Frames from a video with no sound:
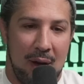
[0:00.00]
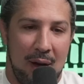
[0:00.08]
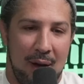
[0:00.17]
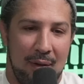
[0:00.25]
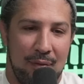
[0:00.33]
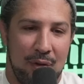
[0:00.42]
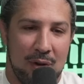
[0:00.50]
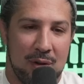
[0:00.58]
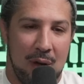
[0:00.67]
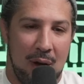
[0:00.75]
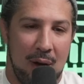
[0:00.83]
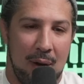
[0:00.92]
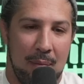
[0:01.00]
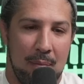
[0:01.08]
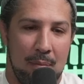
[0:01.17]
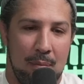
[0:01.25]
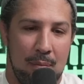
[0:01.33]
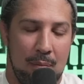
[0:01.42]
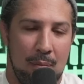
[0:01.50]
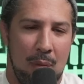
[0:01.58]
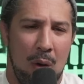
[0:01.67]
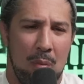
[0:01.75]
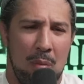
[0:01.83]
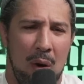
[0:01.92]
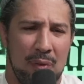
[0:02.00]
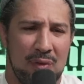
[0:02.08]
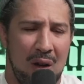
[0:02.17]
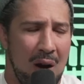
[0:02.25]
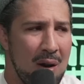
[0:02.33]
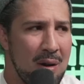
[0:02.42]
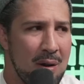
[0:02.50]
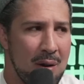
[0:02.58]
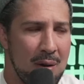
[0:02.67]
uh, versus uh, Mo- Movsar. His